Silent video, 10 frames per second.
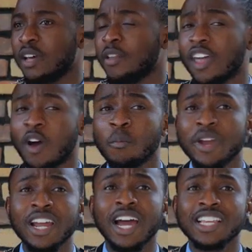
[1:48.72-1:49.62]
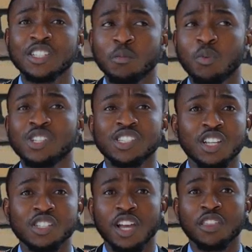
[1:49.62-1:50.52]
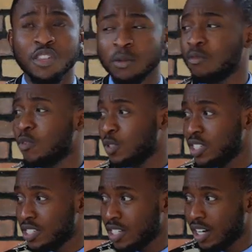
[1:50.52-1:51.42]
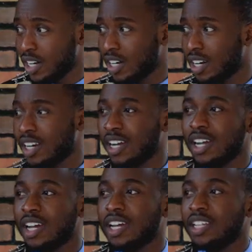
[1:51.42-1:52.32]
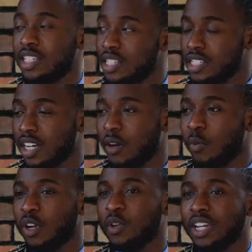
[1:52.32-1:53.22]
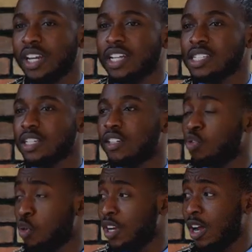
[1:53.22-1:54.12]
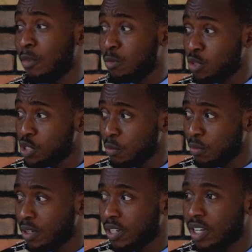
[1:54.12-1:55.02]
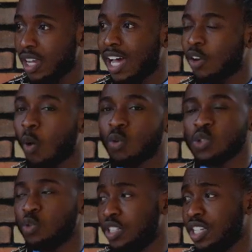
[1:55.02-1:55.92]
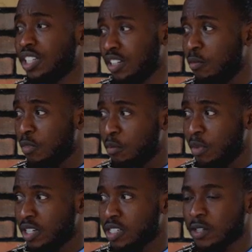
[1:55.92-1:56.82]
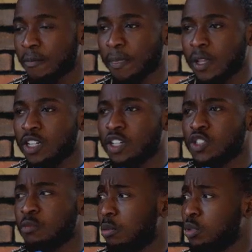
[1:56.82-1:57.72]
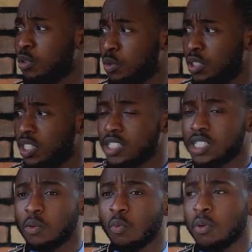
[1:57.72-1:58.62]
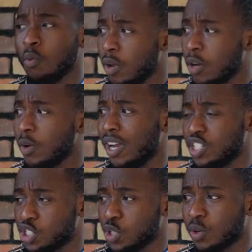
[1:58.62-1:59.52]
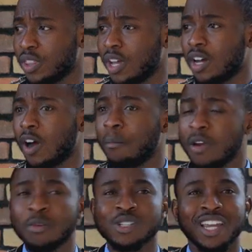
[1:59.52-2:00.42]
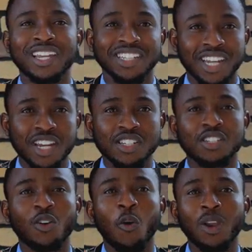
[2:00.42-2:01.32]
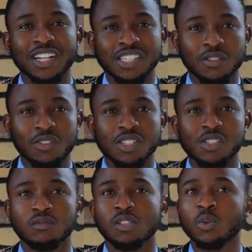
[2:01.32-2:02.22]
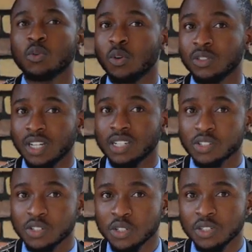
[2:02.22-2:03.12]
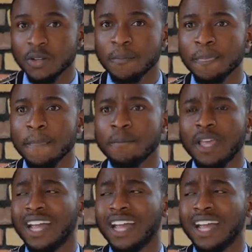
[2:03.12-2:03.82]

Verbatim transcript: Now, MEGA is the presidential theme for this year. This year, we're looking at growing our membership and also retaining our members to be able to do this, we will ensure that our members are engaged in all activities of the local organization okay.